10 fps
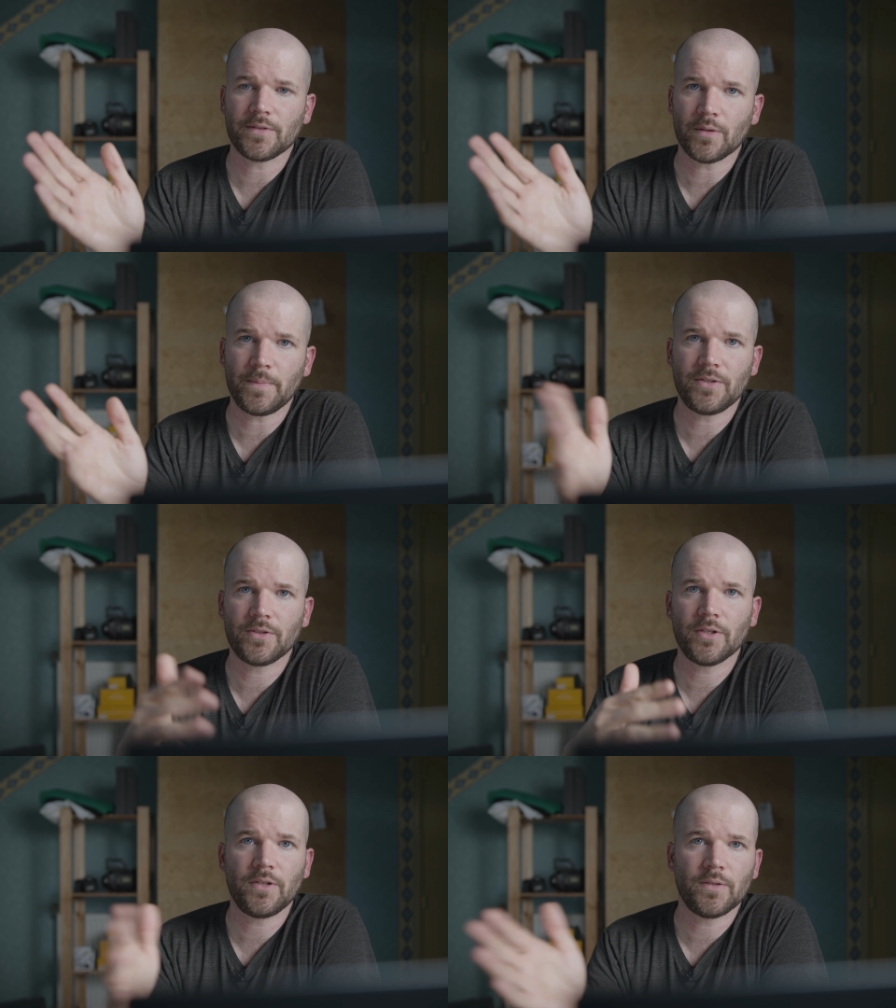So be
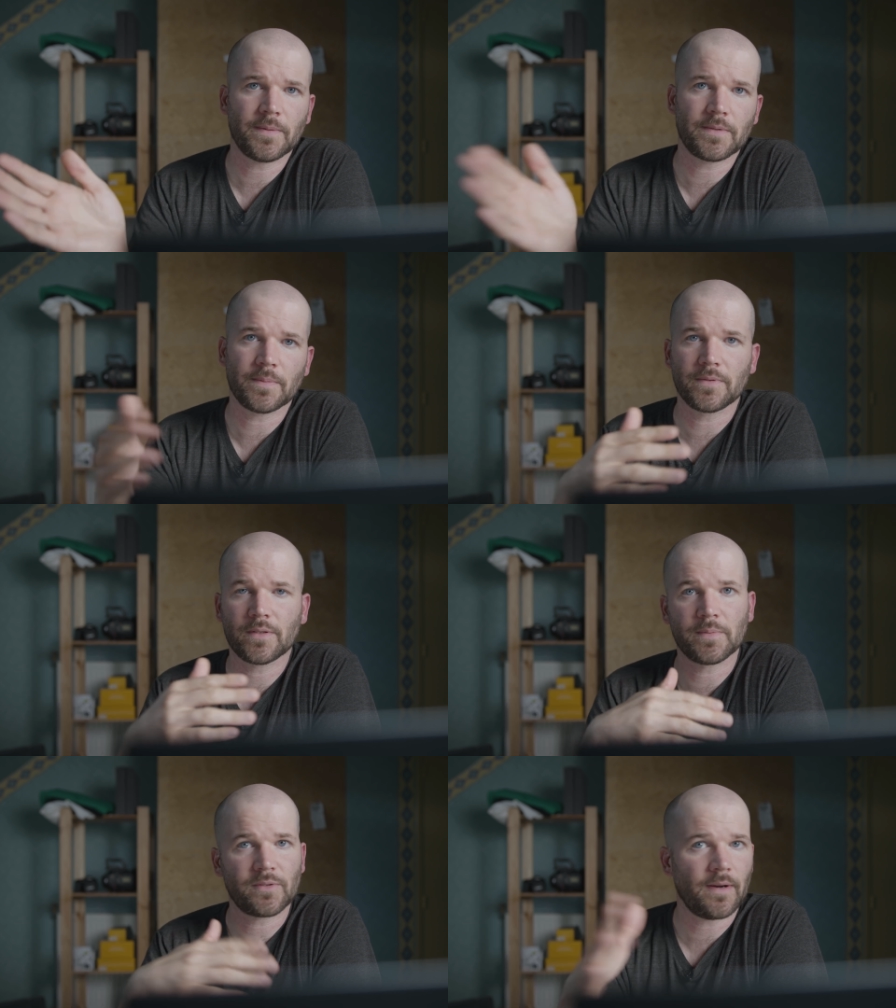sure you
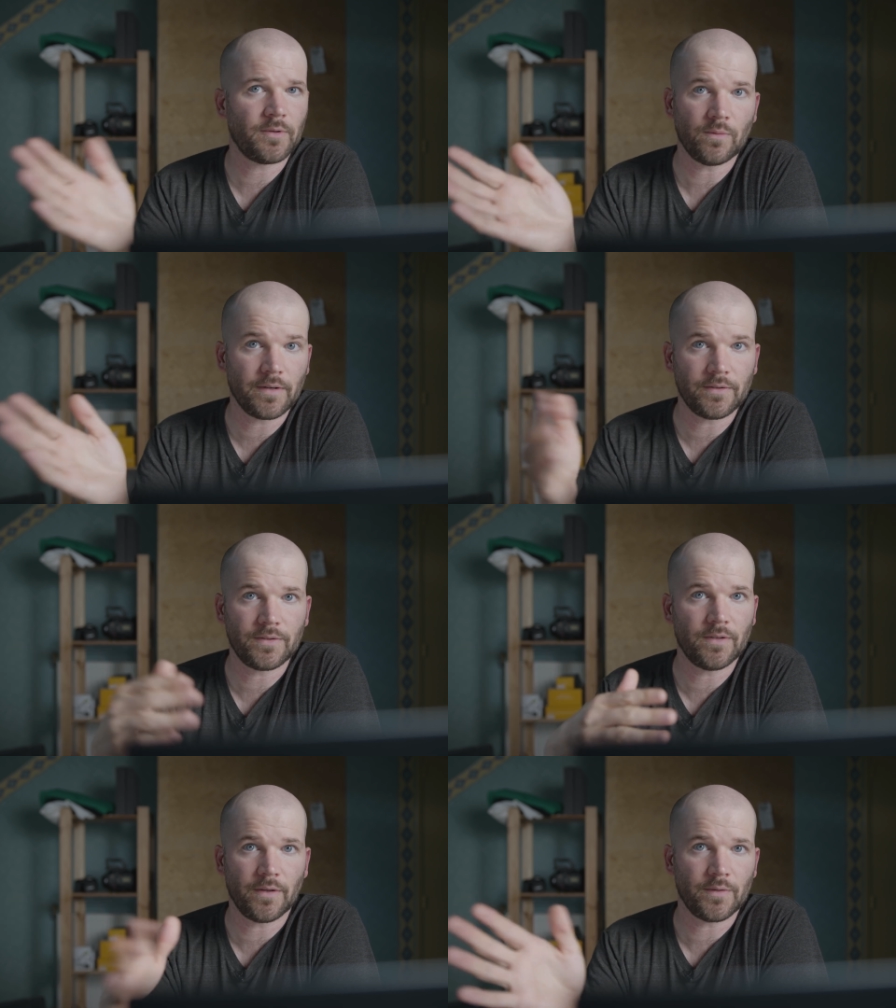subscribe to one
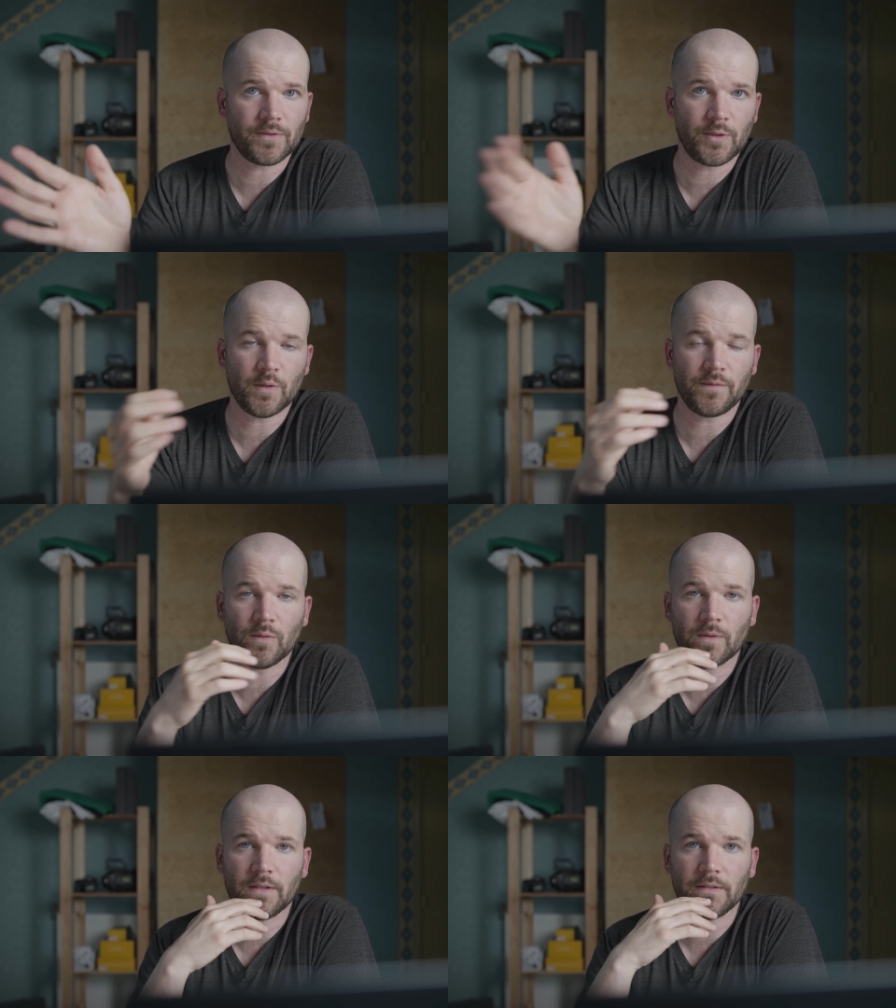of those two if
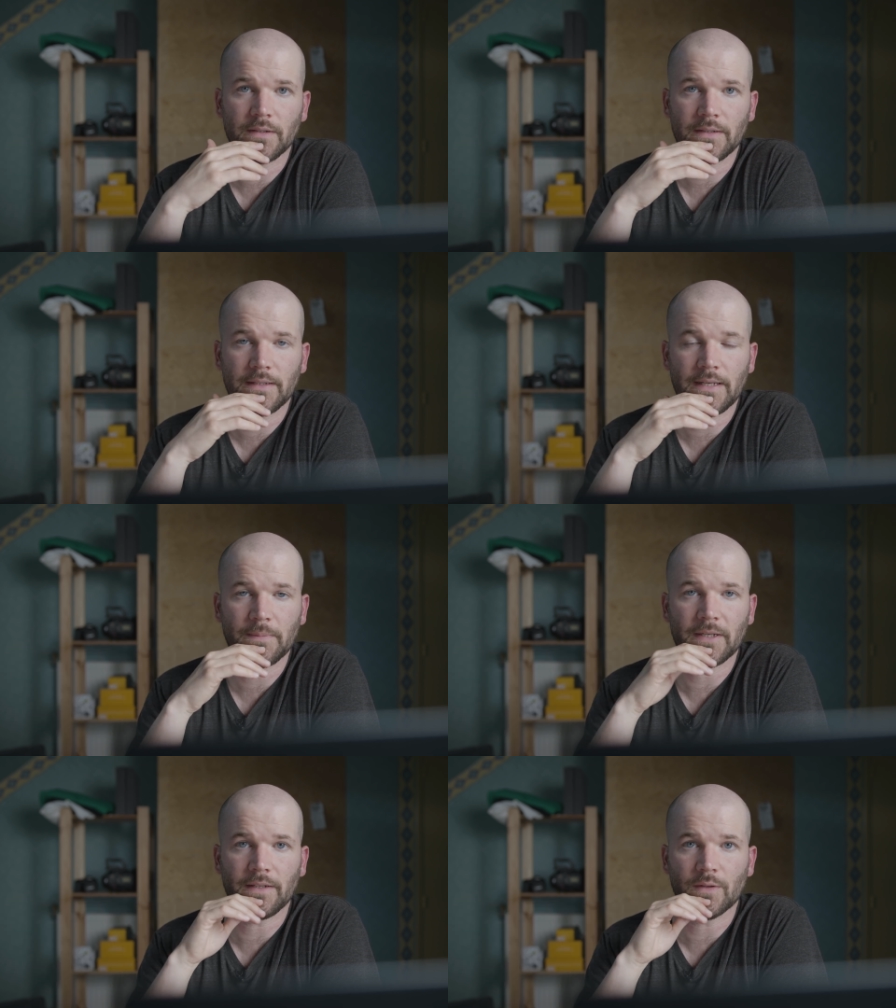you wanna
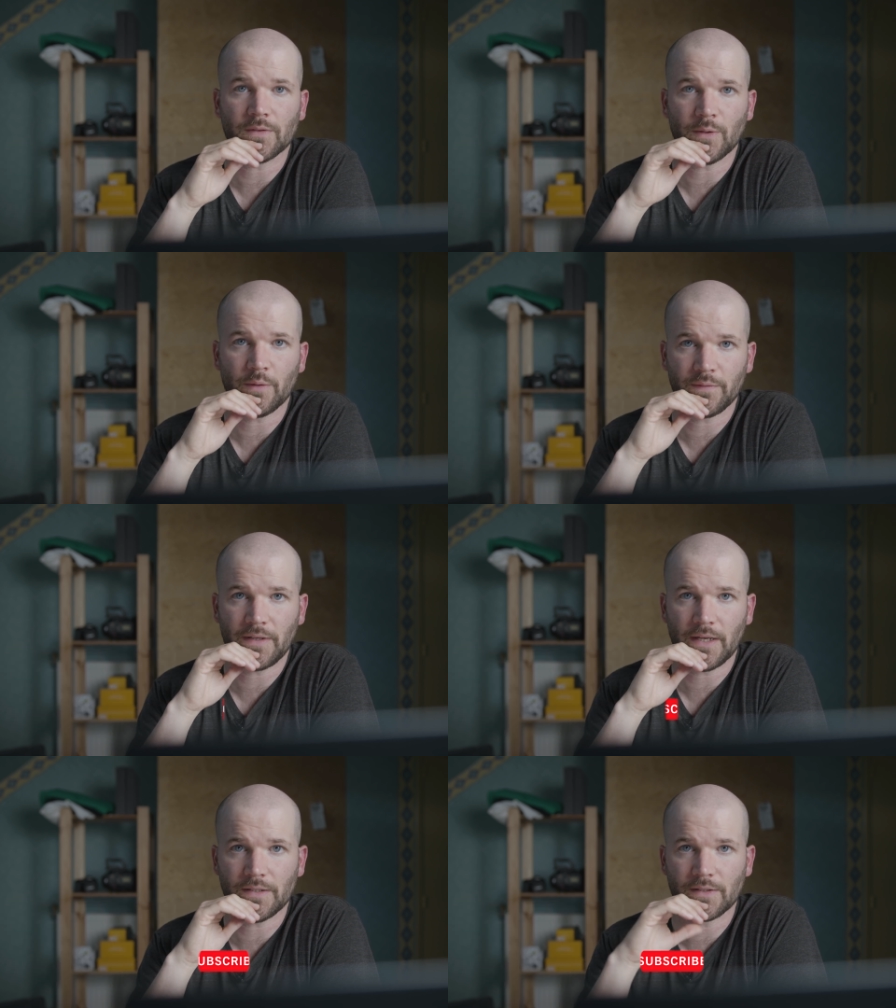keep getting those
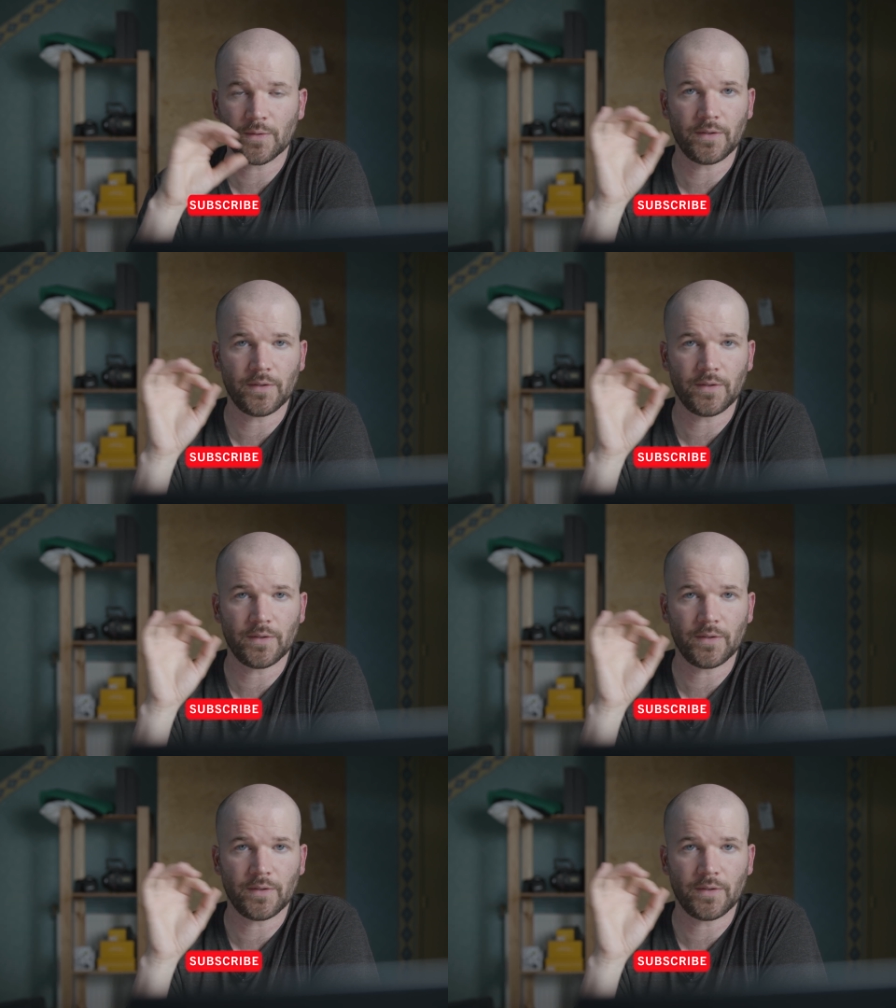notifications.